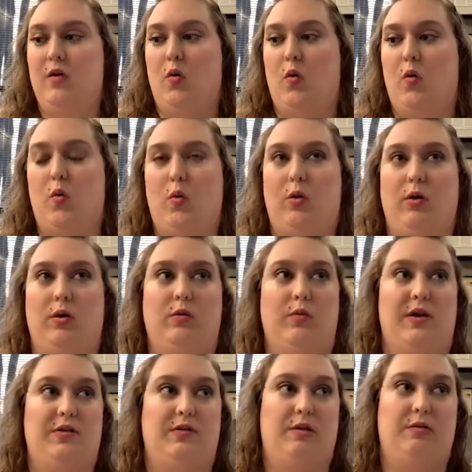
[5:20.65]
or
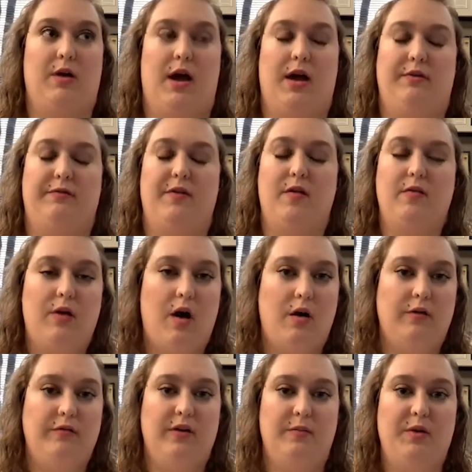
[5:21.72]
whether you got a phone call
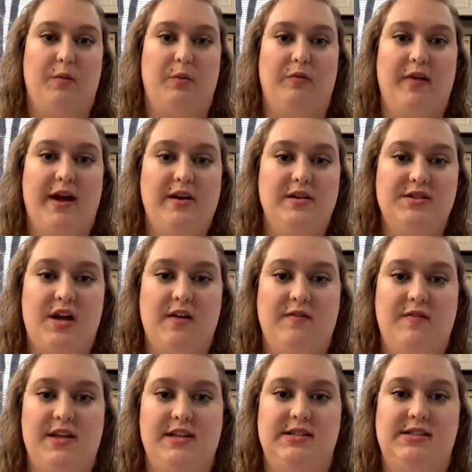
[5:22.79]
from your provider's
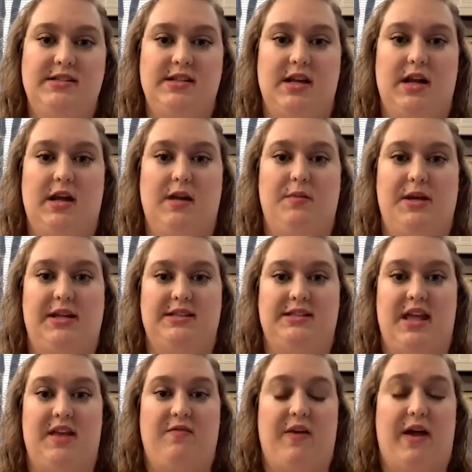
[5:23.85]
office because
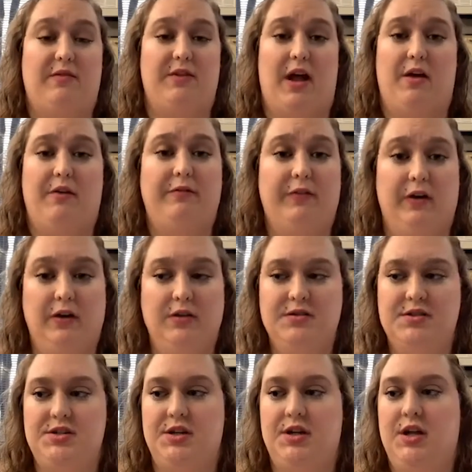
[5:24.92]
they found out
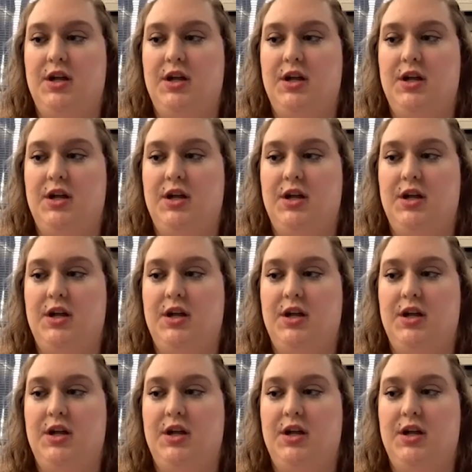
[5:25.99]
first.